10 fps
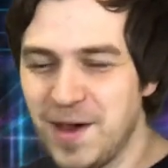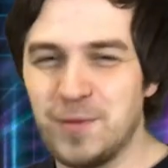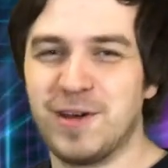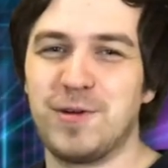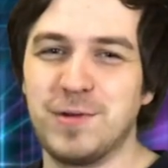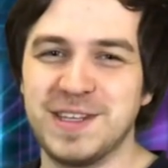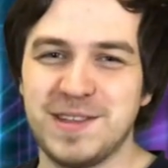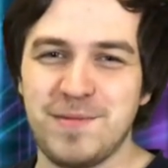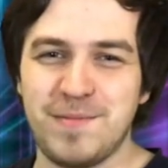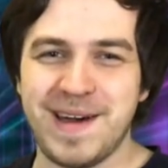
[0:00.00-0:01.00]
with her
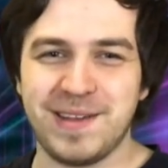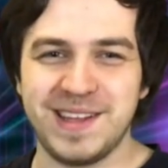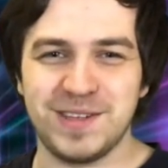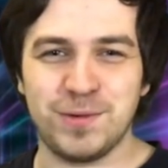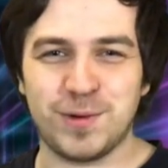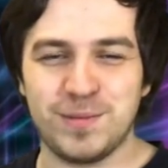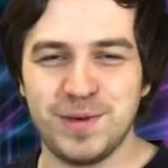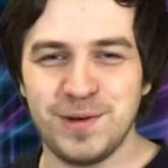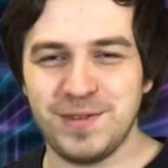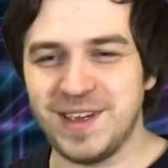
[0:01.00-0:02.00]
wisdom about these horror
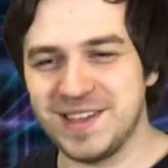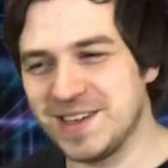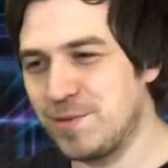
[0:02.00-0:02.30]
movies.